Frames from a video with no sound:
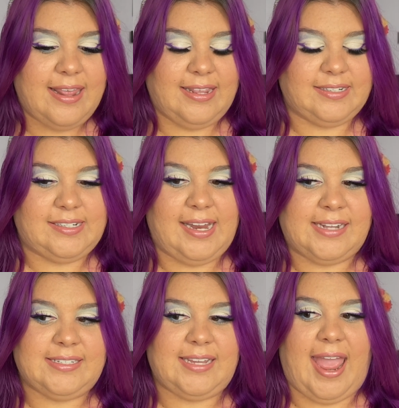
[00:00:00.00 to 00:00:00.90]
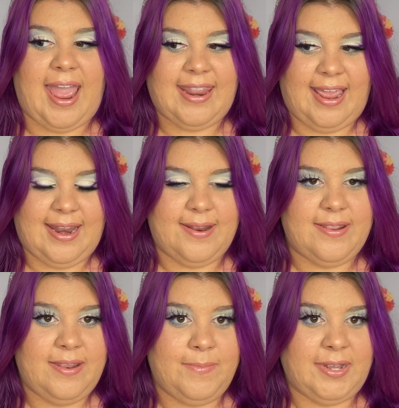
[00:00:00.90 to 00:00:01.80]
this desk, and
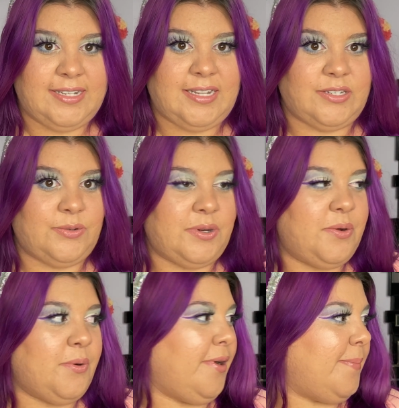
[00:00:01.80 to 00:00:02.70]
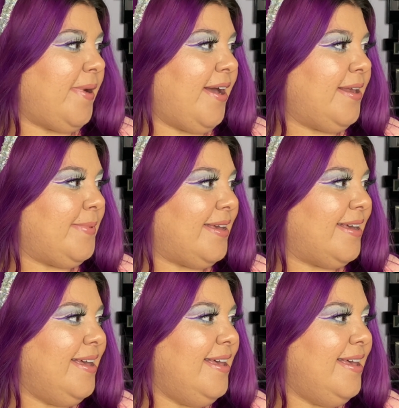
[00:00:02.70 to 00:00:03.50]
then accessory corner behind me.